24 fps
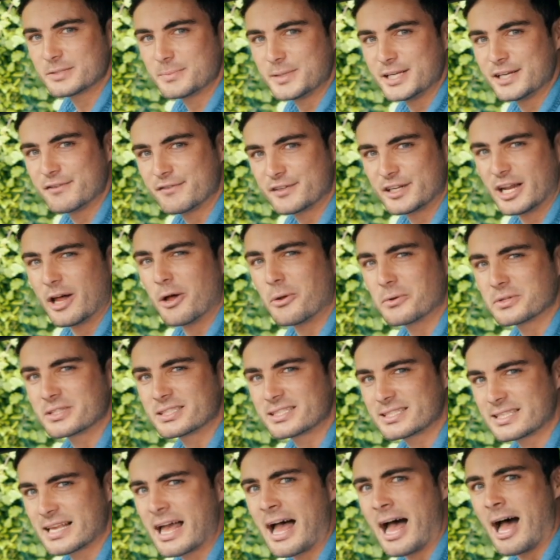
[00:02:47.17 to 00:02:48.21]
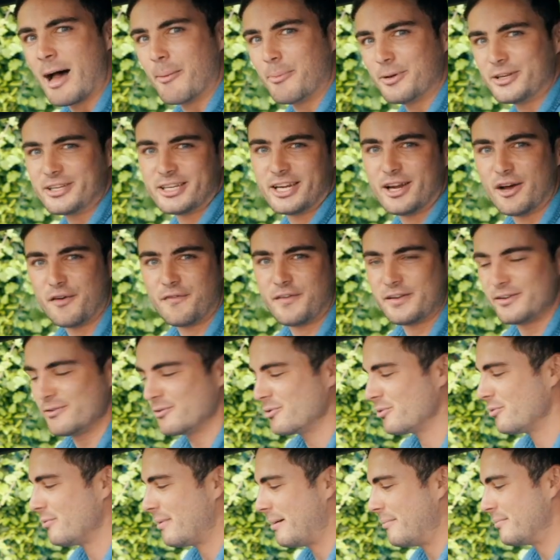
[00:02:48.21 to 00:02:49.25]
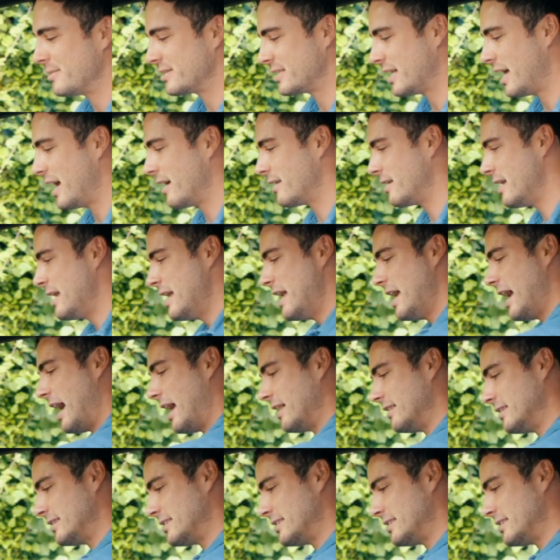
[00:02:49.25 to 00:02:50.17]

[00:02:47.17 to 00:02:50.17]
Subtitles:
me of an old Saab. I don't know if anyone remembers that. And the